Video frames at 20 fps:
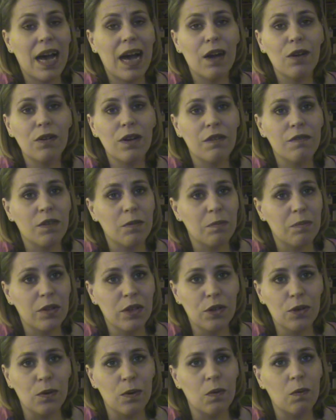out of the
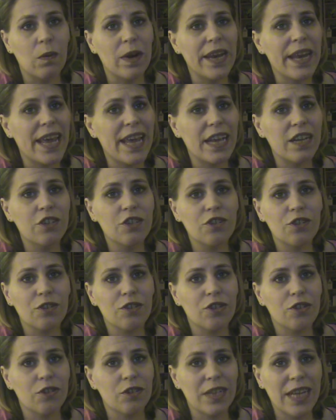blue when Angel
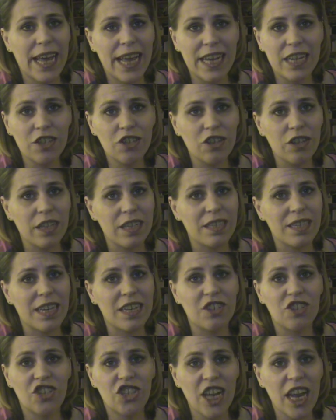turned Angelus
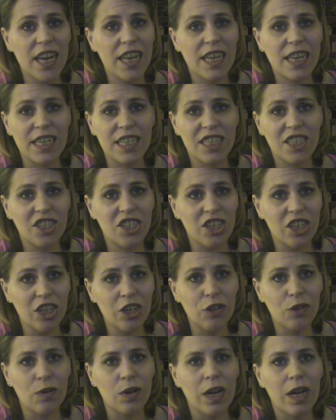and Jenny he
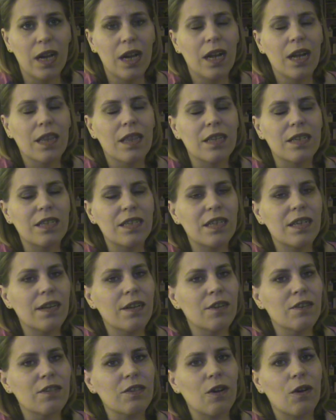slew. The
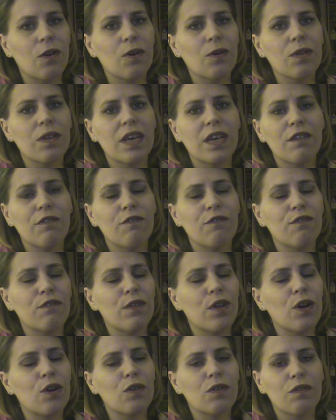tears, oh, they
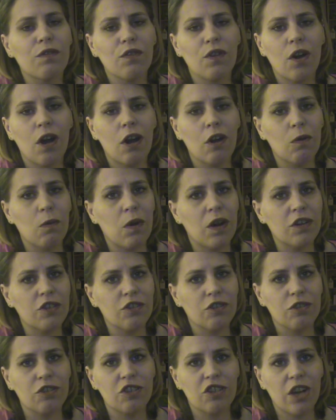flowed for our
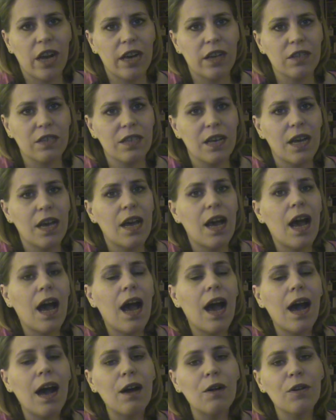watcher Giles.
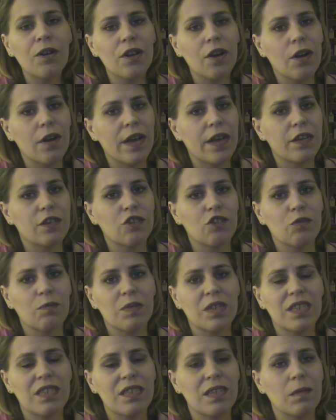How could our Angel
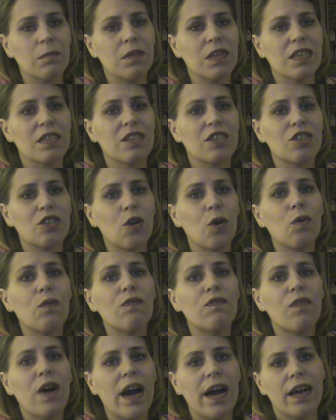be something so
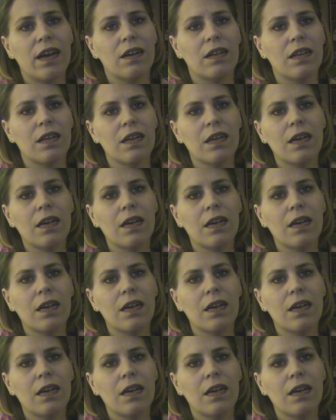vile?